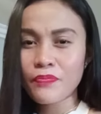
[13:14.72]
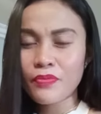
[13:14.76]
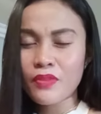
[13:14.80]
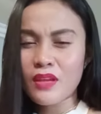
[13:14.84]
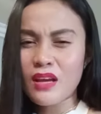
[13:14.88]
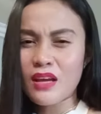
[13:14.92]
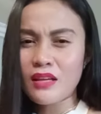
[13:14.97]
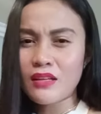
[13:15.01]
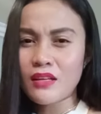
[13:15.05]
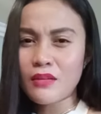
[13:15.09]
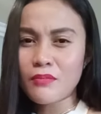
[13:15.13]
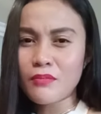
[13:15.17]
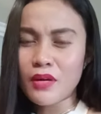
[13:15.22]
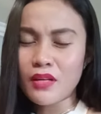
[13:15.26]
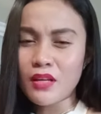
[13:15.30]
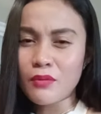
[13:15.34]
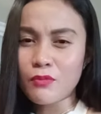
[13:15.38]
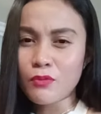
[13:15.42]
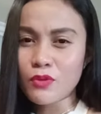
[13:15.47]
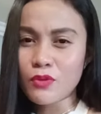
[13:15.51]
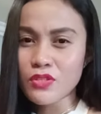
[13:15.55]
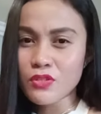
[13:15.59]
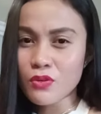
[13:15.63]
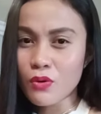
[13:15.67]
and then my name
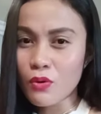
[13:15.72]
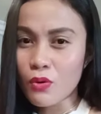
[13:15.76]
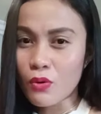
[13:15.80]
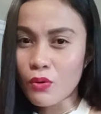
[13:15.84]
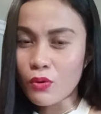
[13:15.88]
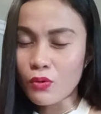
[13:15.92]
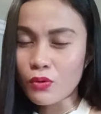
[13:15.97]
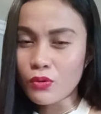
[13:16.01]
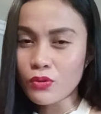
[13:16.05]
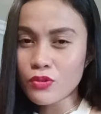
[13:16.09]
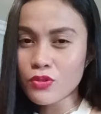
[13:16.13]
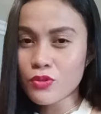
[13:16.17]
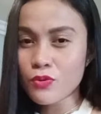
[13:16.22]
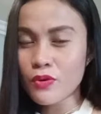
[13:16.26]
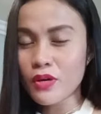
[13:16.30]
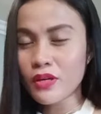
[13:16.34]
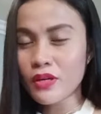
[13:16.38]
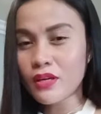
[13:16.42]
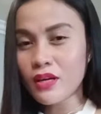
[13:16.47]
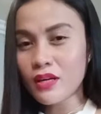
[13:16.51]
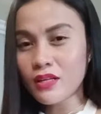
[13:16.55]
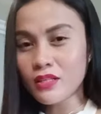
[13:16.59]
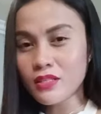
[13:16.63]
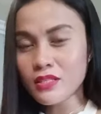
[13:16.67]
was called, so I
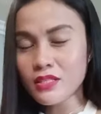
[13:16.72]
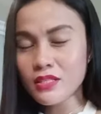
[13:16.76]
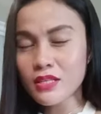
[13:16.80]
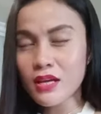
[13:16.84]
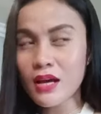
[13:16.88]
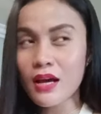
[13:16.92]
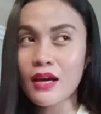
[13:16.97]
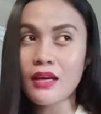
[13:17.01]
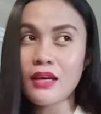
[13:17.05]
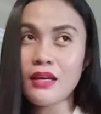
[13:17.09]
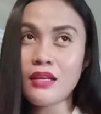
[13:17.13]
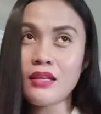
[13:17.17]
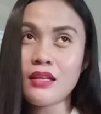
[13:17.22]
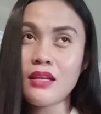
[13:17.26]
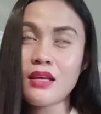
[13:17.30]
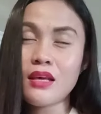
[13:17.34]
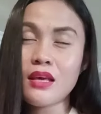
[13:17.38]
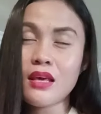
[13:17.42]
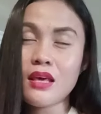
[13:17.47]
got inside.